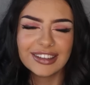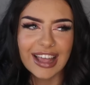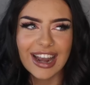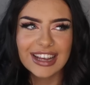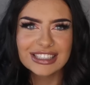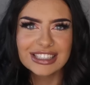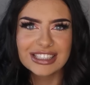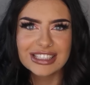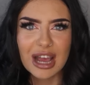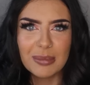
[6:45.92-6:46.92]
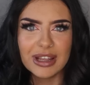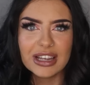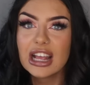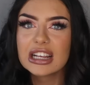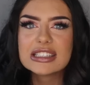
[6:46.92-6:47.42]
that actually just
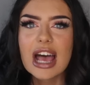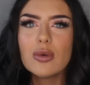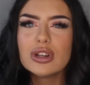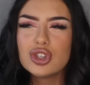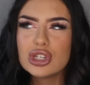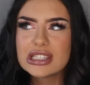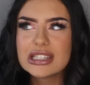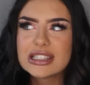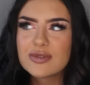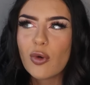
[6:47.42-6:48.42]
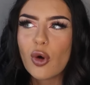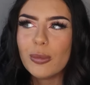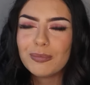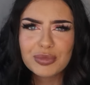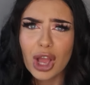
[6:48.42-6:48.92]
happened because I would use this
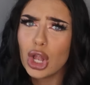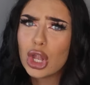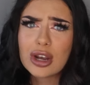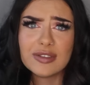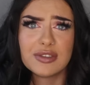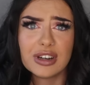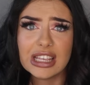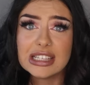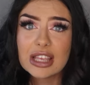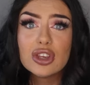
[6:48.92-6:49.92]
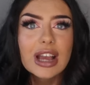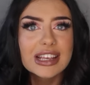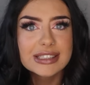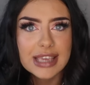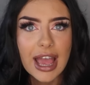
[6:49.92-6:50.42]
for a lot of different things and you
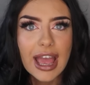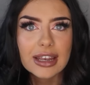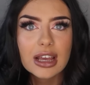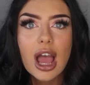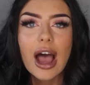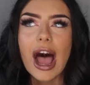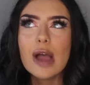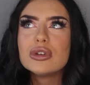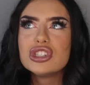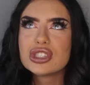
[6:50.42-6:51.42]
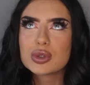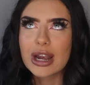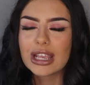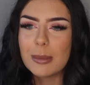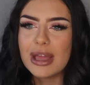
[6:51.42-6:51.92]
guys can. I would just
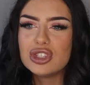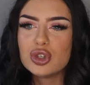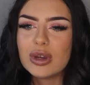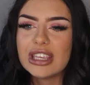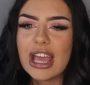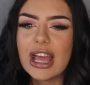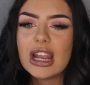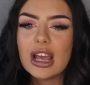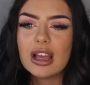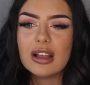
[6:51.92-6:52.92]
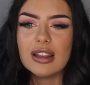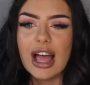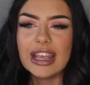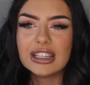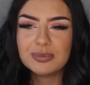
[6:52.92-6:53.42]
recommend doing it
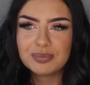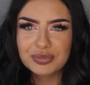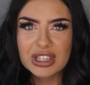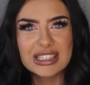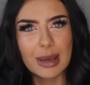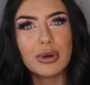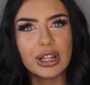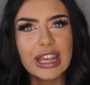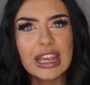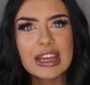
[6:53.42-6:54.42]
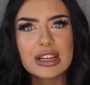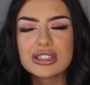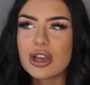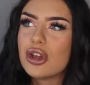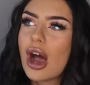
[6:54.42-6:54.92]
like separately.
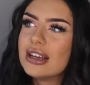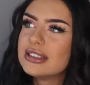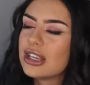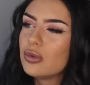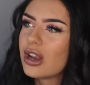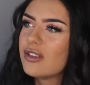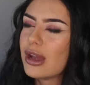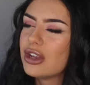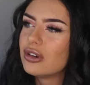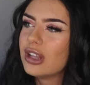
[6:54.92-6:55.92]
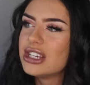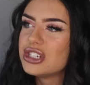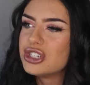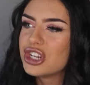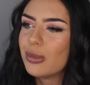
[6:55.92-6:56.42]
So you're asking what about your
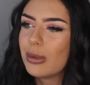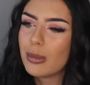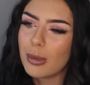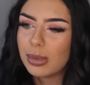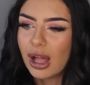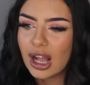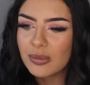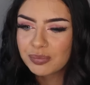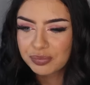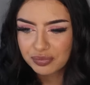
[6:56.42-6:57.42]
relationship, blah, blah, blah, blah.